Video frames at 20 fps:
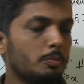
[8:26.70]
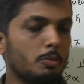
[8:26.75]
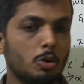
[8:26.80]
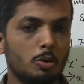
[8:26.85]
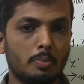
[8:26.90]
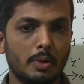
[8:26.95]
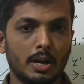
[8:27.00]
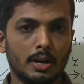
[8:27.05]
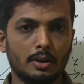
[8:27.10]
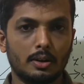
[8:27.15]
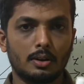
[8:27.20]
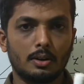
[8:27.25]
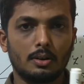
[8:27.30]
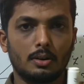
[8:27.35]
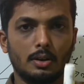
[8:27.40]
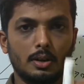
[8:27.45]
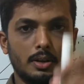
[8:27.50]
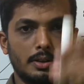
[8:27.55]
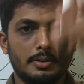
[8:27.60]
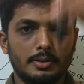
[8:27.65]
I take one
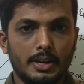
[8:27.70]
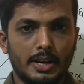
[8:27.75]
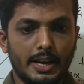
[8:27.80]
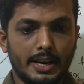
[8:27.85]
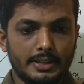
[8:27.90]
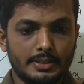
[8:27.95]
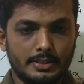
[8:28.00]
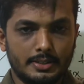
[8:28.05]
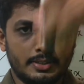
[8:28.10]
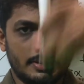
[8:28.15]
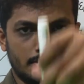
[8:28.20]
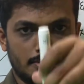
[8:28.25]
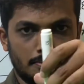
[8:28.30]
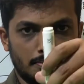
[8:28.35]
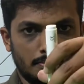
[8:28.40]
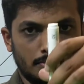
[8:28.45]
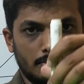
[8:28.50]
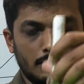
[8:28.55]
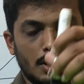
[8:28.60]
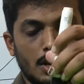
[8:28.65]
more marker. Okay, z
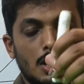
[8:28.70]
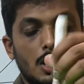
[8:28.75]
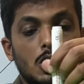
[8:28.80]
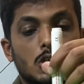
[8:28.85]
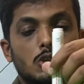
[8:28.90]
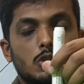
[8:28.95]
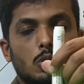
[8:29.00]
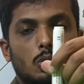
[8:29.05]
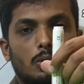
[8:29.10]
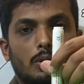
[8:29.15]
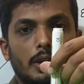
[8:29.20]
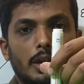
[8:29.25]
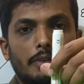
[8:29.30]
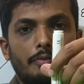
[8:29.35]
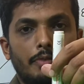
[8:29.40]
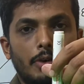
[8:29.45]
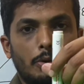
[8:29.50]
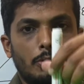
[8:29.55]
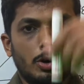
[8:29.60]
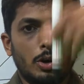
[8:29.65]
axis.
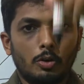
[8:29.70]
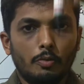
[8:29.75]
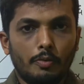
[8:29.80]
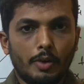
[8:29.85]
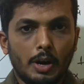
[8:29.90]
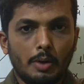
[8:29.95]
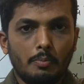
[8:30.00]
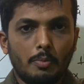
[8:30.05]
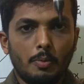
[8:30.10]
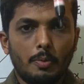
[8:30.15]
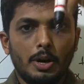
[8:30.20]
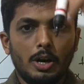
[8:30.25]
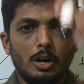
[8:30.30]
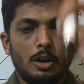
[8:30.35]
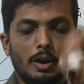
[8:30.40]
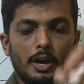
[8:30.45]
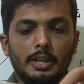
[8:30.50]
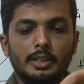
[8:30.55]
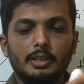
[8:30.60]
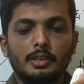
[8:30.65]
So if I want to
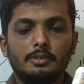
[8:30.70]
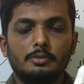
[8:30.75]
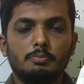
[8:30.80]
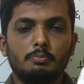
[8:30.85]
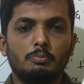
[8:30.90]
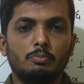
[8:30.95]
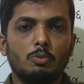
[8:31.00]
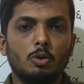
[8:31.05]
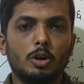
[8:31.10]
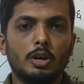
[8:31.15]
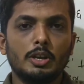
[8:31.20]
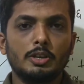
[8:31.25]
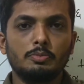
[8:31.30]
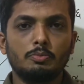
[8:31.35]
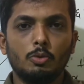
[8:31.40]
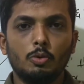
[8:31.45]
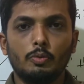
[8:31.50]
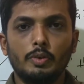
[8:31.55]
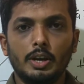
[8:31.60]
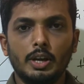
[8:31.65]
find moment of, and
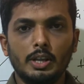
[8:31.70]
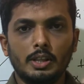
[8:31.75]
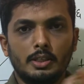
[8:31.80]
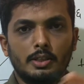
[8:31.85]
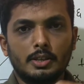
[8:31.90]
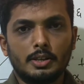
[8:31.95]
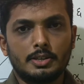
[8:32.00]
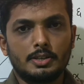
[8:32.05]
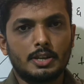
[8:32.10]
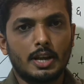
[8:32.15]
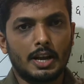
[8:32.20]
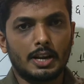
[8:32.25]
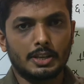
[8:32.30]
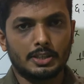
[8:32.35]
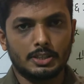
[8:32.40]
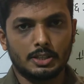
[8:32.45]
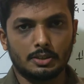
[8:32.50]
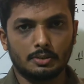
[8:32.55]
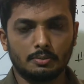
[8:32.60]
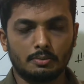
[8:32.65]
this book is moving
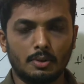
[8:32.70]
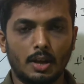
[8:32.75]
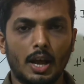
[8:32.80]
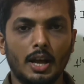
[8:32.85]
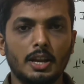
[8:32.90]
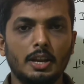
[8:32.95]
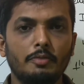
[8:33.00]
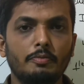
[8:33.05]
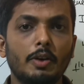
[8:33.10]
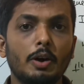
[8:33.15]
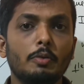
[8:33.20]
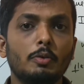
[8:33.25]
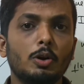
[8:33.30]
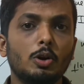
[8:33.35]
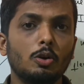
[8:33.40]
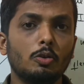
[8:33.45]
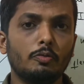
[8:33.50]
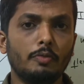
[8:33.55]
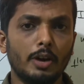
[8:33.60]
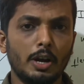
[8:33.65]
in this direction,
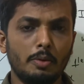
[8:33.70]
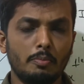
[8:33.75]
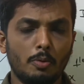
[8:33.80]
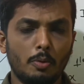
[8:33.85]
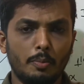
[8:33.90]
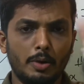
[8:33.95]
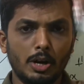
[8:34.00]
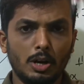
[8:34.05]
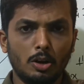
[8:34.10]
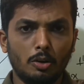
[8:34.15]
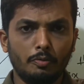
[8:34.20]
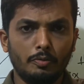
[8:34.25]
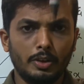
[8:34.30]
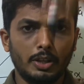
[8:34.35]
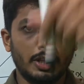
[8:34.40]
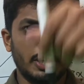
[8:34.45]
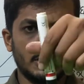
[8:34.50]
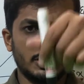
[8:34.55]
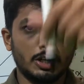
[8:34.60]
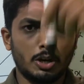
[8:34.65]
and if I want to find
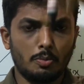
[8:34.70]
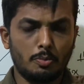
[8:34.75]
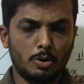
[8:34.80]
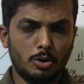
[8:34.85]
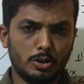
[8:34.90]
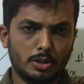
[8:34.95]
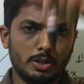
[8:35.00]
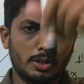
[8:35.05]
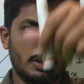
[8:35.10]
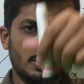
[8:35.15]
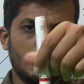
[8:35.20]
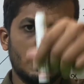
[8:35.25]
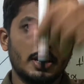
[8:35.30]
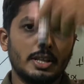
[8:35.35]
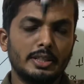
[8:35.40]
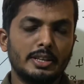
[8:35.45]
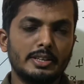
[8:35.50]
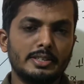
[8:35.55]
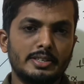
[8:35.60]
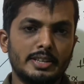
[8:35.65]
moment of inertia
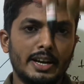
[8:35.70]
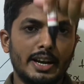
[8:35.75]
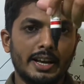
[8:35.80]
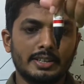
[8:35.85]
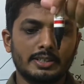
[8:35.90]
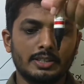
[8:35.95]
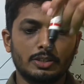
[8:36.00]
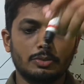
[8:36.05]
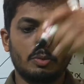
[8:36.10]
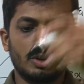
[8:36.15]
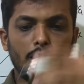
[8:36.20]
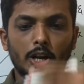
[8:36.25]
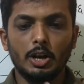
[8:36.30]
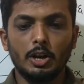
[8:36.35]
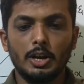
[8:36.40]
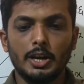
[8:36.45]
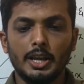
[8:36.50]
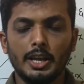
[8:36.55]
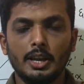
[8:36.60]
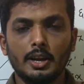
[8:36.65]
about this z
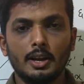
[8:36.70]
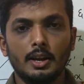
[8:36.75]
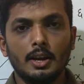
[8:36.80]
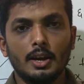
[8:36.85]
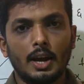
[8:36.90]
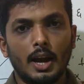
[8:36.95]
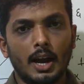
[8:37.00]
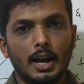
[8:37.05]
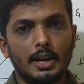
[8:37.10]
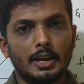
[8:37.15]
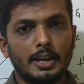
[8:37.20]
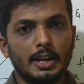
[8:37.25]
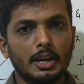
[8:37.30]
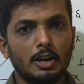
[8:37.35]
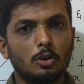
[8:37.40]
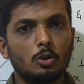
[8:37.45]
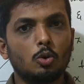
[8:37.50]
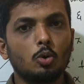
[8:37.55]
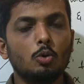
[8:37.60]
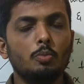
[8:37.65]
axis, what I will take?
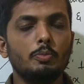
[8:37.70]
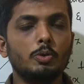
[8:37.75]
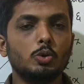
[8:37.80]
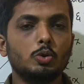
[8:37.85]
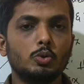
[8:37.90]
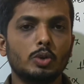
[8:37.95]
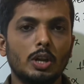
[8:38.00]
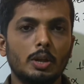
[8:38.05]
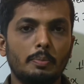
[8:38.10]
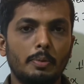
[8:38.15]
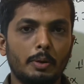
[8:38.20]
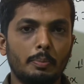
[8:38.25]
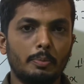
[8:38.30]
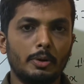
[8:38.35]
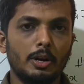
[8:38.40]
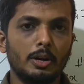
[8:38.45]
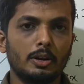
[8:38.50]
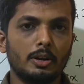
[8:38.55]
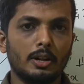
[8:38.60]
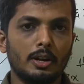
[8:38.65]
I'll take two
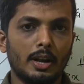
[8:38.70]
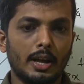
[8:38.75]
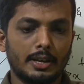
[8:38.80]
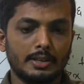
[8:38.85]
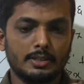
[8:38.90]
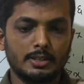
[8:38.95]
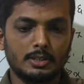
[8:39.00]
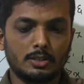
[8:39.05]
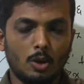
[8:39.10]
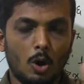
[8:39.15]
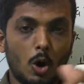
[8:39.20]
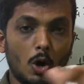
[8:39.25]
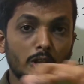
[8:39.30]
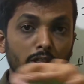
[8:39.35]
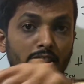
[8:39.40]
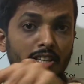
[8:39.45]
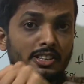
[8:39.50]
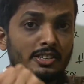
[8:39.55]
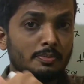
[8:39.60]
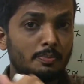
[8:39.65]
mutually perpendicular
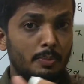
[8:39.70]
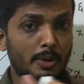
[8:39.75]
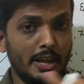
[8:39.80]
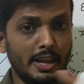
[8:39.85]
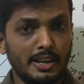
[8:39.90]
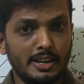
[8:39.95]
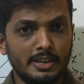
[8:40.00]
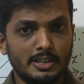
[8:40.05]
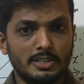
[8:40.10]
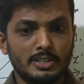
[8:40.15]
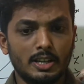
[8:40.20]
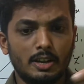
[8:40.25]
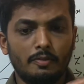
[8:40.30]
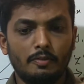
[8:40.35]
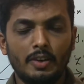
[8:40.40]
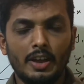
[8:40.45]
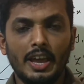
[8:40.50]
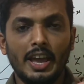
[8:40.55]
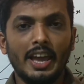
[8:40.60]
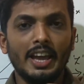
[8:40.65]
axes on this
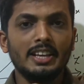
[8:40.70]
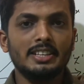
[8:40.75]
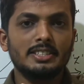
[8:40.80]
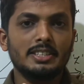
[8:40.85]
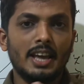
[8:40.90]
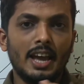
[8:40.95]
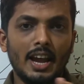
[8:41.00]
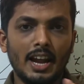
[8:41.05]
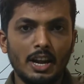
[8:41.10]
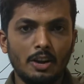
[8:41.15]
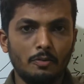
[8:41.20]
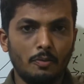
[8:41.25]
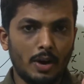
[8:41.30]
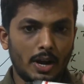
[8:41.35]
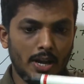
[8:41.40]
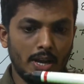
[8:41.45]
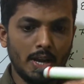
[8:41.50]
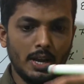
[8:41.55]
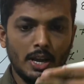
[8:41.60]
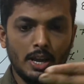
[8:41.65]
plane itself,
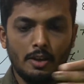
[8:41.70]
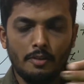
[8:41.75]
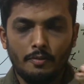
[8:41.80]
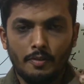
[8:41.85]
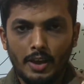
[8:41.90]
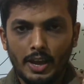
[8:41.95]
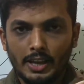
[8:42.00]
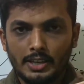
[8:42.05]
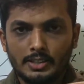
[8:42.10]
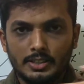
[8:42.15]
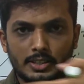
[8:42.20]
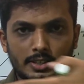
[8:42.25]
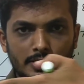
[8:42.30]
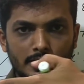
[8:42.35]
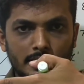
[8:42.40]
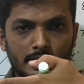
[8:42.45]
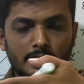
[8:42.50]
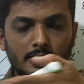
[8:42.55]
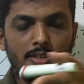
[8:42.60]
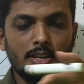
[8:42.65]
x and y.
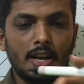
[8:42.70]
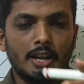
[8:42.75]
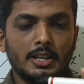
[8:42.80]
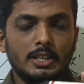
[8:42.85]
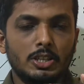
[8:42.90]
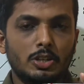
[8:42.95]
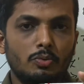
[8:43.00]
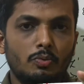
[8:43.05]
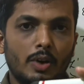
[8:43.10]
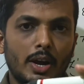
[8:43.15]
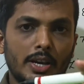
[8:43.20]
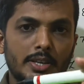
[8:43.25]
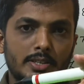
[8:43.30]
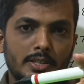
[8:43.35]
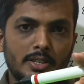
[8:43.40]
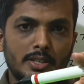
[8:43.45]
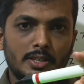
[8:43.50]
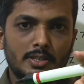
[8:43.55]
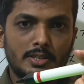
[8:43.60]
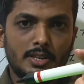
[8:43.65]
If x is in this
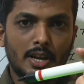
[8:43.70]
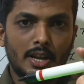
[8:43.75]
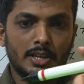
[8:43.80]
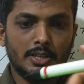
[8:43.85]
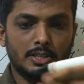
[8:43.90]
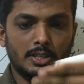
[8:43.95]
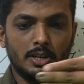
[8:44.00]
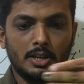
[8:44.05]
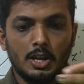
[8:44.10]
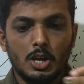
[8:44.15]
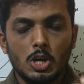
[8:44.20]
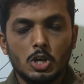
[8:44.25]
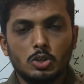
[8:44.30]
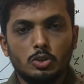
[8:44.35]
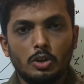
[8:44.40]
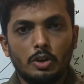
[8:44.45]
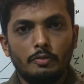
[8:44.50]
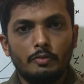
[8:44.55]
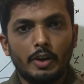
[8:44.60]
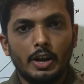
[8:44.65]
direction, y is in this
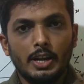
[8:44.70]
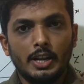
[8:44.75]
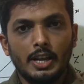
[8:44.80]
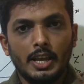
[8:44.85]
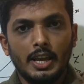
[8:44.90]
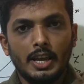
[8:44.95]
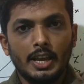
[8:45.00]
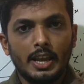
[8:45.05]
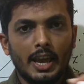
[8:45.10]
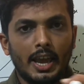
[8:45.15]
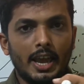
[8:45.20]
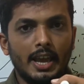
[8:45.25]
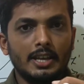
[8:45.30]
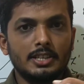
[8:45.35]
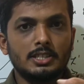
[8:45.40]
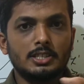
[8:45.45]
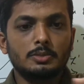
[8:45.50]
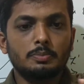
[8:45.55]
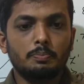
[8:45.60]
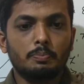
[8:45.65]
direction. So if I
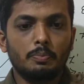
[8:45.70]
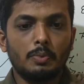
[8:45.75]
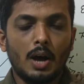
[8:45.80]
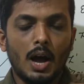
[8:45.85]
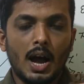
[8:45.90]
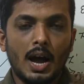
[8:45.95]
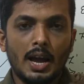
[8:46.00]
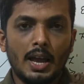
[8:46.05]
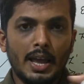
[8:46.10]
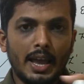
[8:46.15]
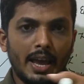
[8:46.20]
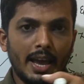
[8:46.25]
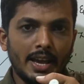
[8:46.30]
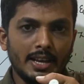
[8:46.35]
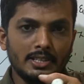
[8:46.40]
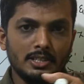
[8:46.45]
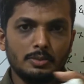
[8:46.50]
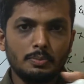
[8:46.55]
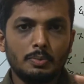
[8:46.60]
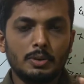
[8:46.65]
take x
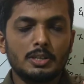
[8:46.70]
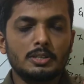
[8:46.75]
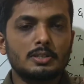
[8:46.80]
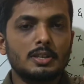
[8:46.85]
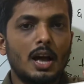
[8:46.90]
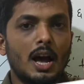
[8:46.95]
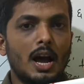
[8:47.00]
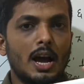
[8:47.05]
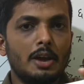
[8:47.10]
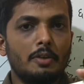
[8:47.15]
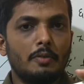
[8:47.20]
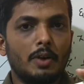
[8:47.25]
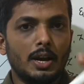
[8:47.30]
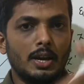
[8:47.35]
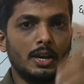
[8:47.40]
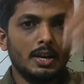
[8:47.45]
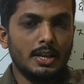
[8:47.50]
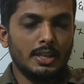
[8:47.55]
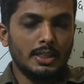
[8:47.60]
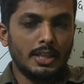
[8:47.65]

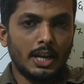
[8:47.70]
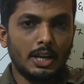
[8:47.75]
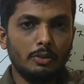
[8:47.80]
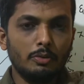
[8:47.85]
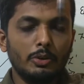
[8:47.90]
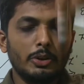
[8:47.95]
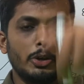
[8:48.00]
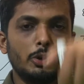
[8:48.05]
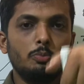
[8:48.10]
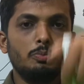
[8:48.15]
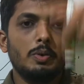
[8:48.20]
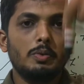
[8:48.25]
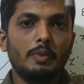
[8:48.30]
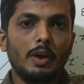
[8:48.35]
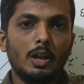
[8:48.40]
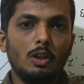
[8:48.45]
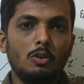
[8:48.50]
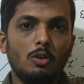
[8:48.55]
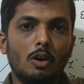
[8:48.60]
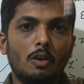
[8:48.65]
plus Iy,
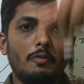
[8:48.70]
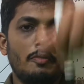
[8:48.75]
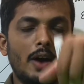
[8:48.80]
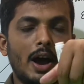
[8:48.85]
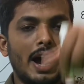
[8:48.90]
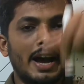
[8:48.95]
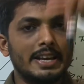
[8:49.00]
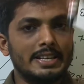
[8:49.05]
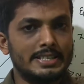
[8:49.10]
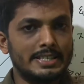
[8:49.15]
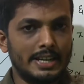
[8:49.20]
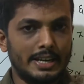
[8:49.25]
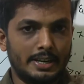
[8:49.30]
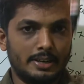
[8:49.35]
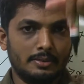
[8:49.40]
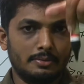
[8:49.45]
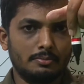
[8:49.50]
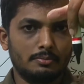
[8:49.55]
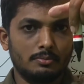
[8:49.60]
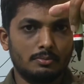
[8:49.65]
that will give me value
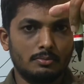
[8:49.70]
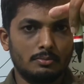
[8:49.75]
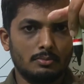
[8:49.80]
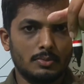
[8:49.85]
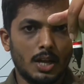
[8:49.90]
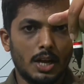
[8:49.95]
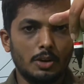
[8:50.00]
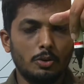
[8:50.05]
of Iz.